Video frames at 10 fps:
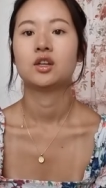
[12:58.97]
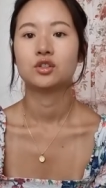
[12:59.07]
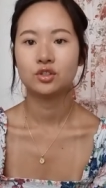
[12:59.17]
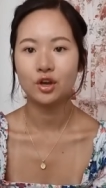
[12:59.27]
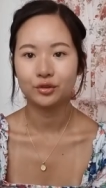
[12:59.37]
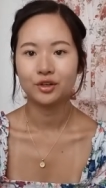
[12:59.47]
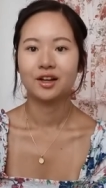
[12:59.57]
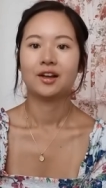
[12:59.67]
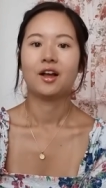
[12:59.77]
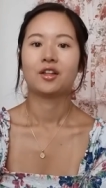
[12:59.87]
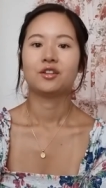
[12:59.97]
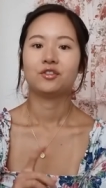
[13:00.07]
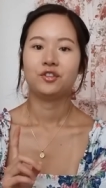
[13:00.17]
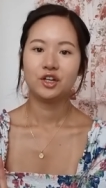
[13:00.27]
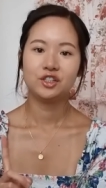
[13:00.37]
So the
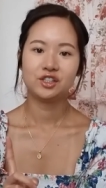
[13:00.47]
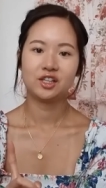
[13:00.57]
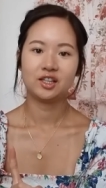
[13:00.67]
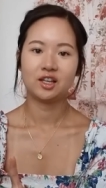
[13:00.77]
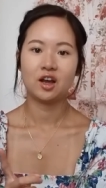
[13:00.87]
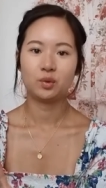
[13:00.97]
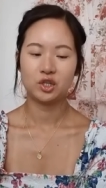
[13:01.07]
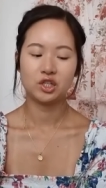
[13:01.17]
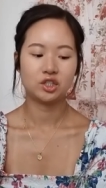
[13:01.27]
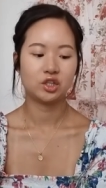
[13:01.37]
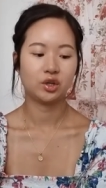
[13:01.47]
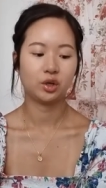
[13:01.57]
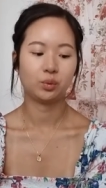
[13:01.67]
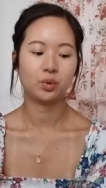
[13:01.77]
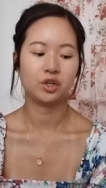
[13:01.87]
first thing that I wish I took
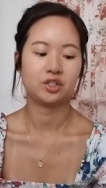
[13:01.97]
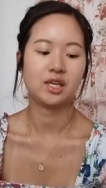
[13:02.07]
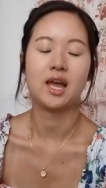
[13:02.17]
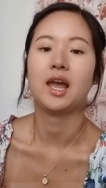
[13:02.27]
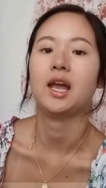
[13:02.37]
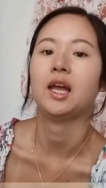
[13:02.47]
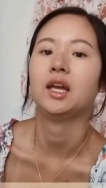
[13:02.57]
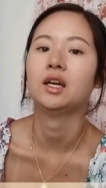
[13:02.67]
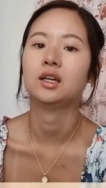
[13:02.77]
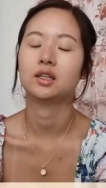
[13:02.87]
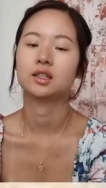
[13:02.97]
was a